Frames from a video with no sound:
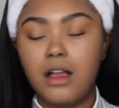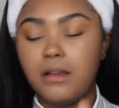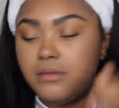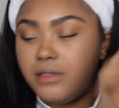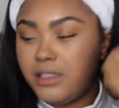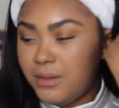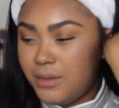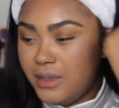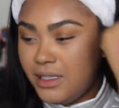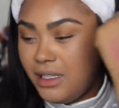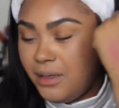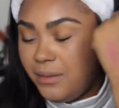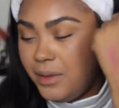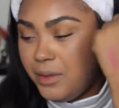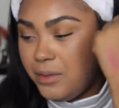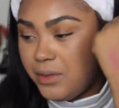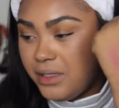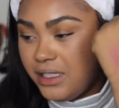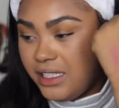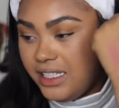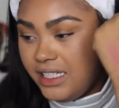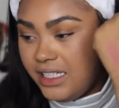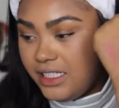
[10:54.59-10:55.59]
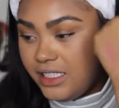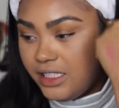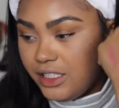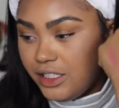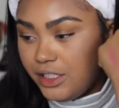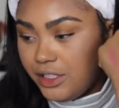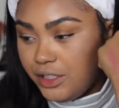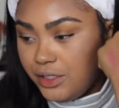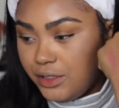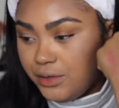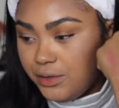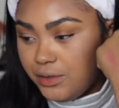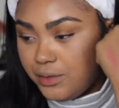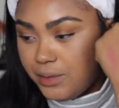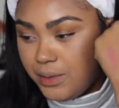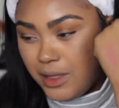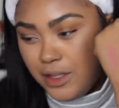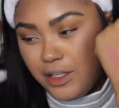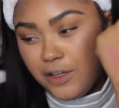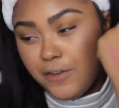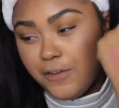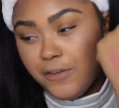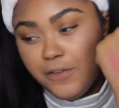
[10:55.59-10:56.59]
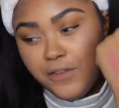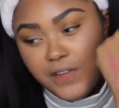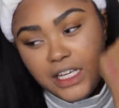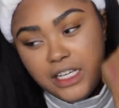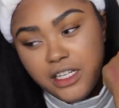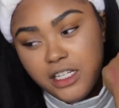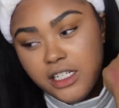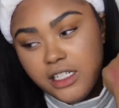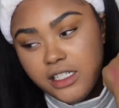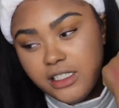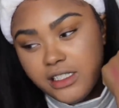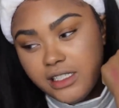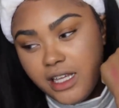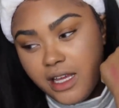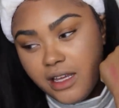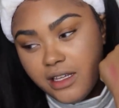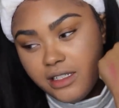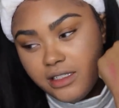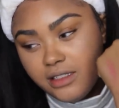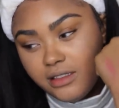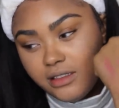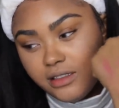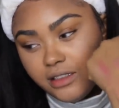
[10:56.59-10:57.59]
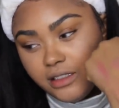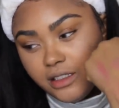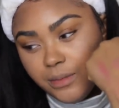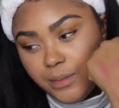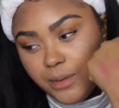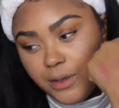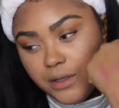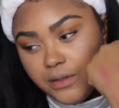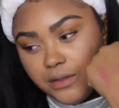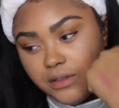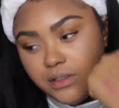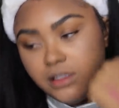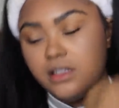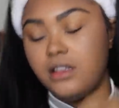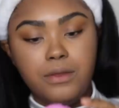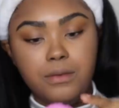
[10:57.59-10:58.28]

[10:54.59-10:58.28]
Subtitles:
Something that'd be really easy to use with your fingers, I suppose.